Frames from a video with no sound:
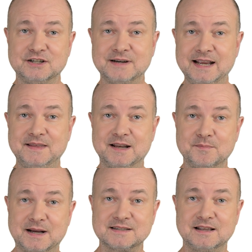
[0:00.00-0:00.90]
train
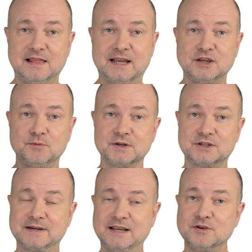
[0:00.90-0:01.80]
that muscle like you
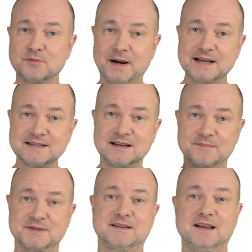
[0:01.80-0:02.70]
would train your
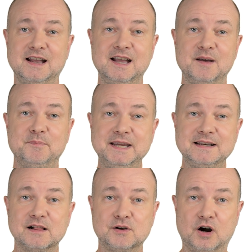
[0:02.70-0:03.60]
biceps.
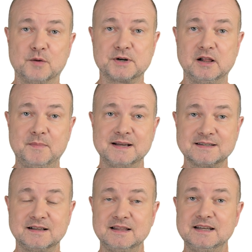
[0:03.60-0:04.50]
Penile corporal
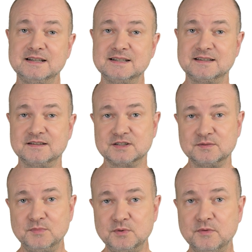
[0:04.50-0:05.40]
muscle is
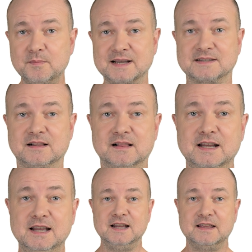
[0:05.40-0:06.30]
smooth muscle.
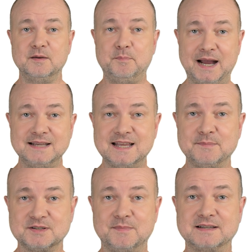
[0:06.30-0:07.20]
The
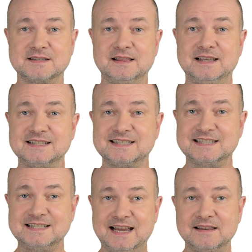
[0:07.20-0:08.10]
biceps muscle is
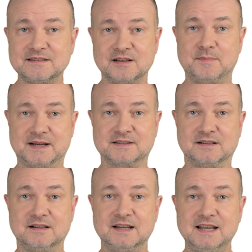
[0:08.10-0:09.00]
skeletal
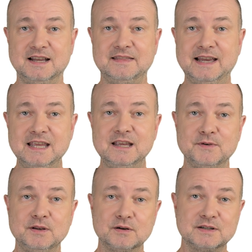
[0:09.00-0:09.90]
muscle. They
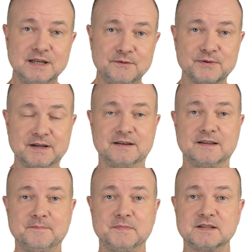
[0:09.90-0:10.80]
even look
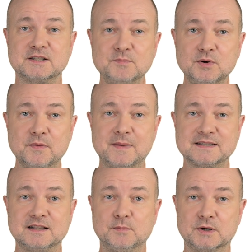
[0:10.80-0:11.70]
different. Smooth
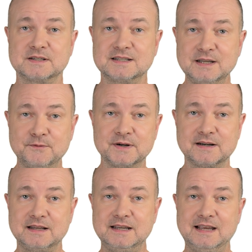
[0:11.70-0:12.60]
muscle works
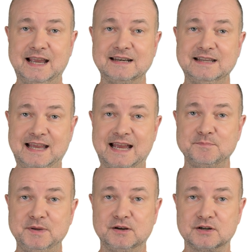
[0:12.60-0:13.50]
differently and
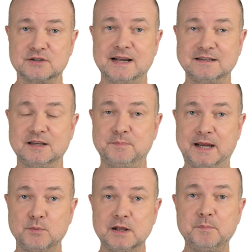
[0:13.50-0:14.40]
can't be contracted
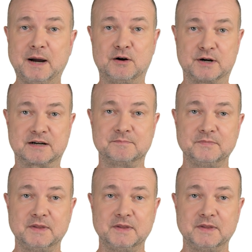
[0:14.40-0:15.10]
by willpower.